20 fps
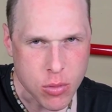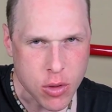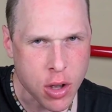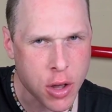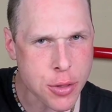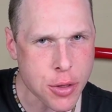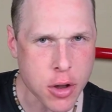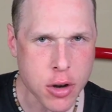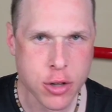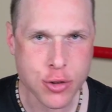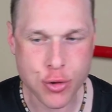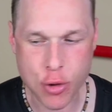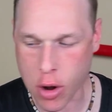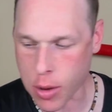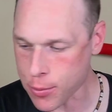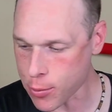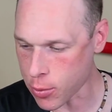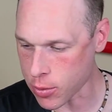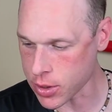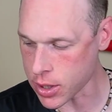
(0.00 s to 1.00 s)
I thought I
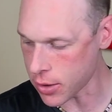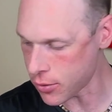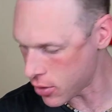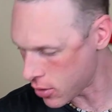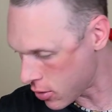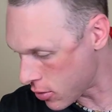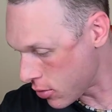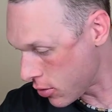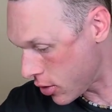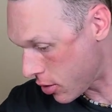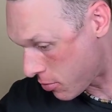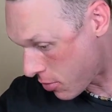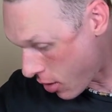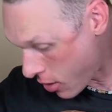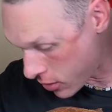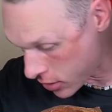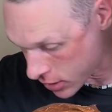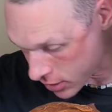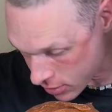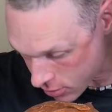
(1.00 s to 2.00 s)
dropped one down there earlier,
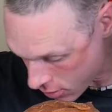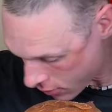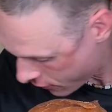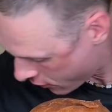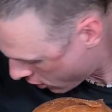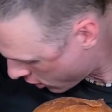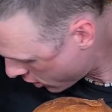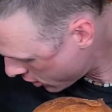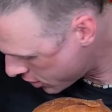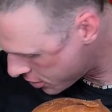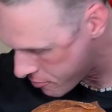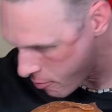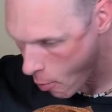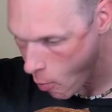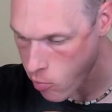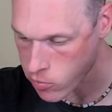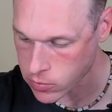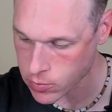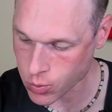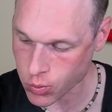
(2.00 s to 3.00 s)
but I cannot find it.
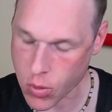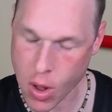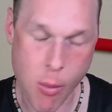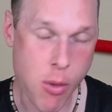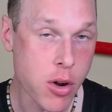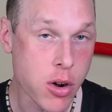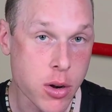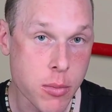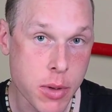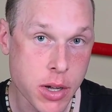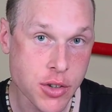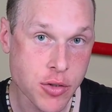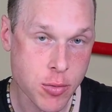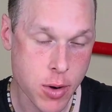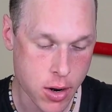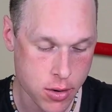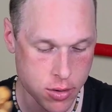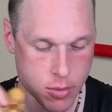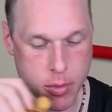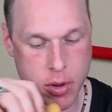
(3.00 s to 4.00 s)
I'm not gonna mess
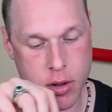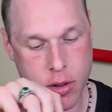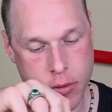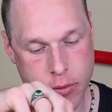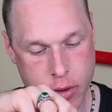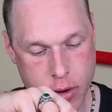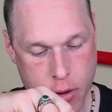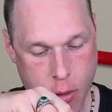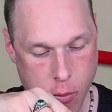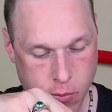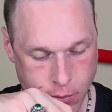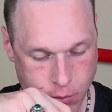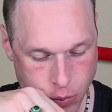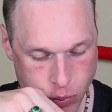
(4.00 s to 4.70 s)
around in the middle of the video.